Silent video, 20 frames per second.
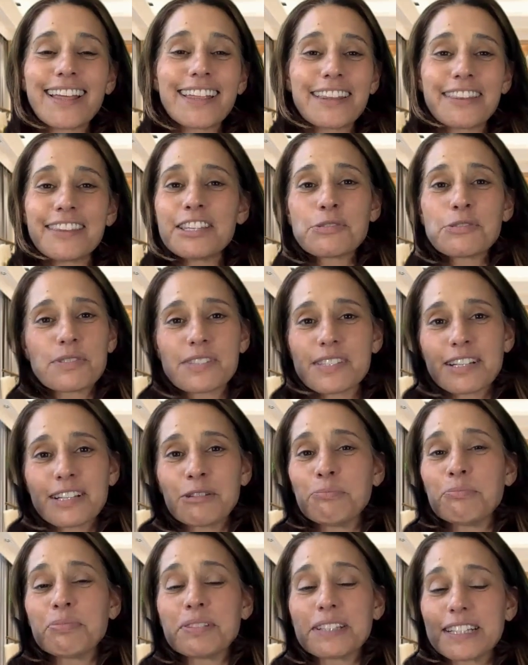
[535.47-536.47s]
This was a
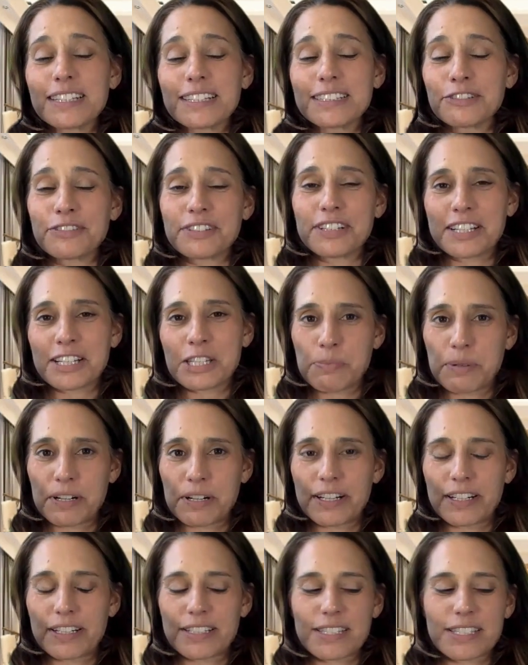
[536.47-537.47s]
completely different
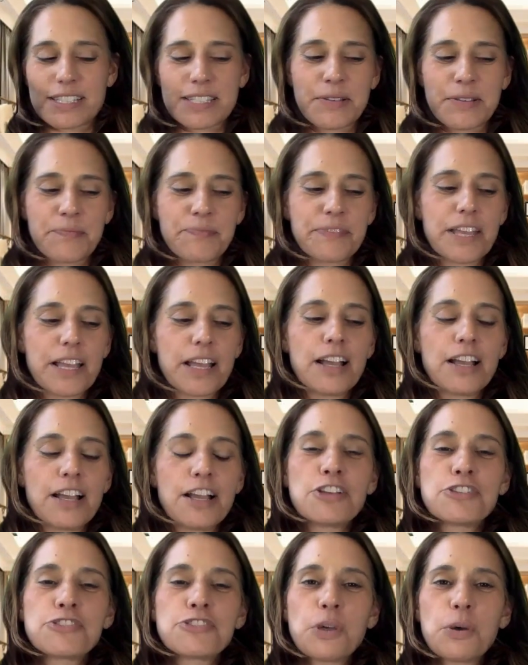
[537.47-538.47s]
experience.
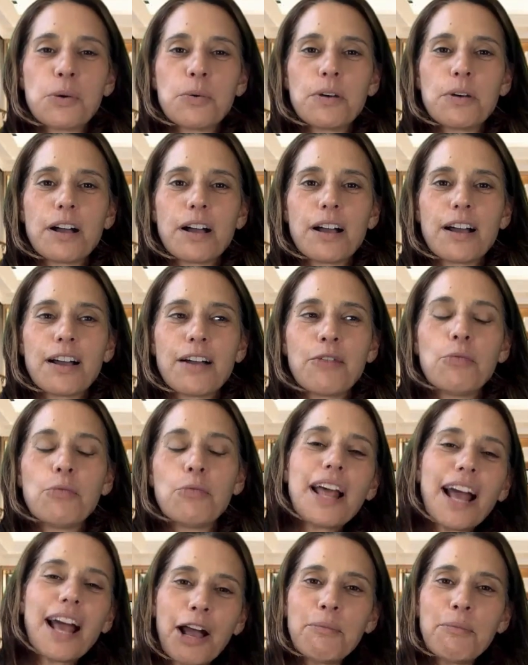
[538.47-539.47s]
So,
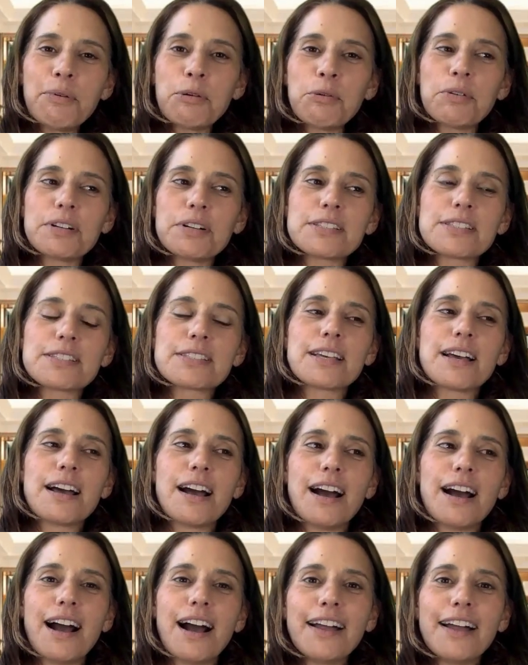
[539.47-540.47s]
what happened was
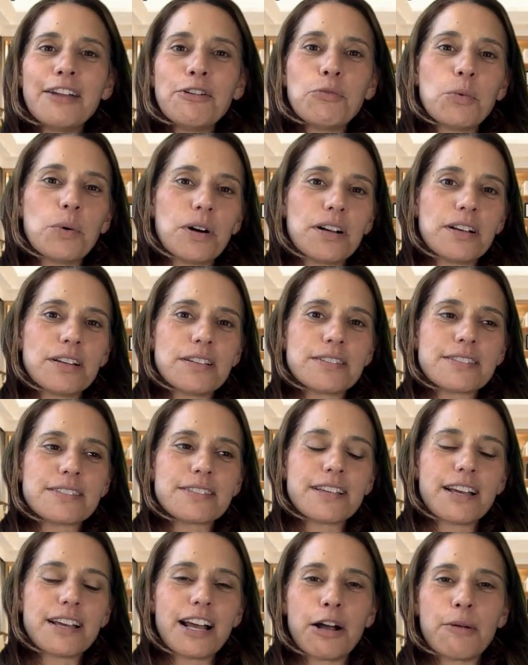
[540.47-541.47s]
I was
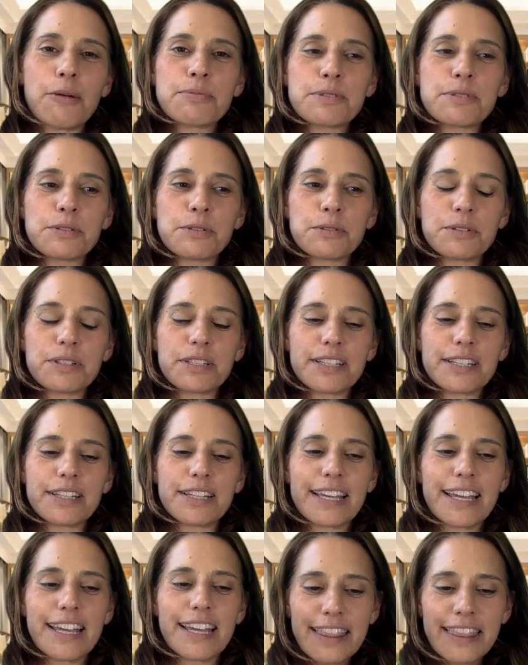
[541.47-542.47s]

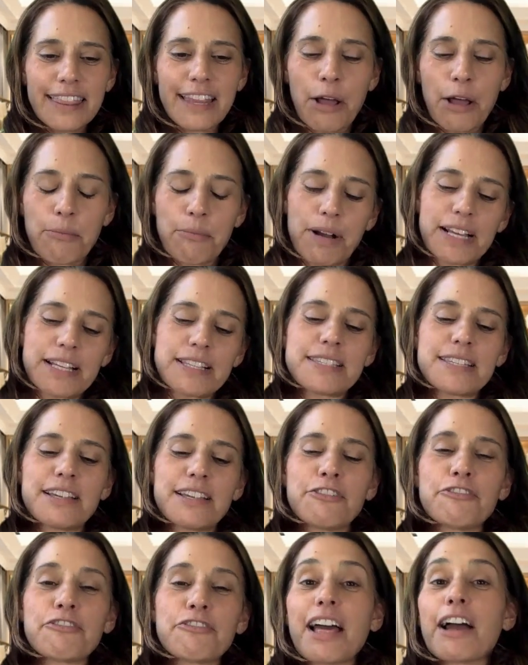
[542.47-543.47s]
absolutely in that
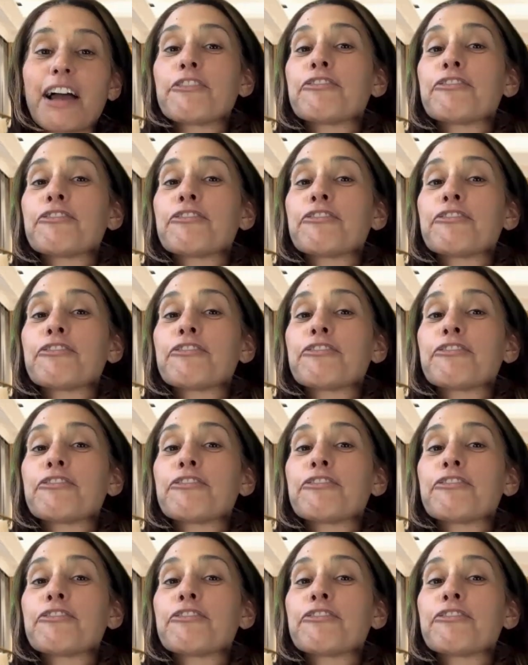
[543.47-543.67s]
mindset of that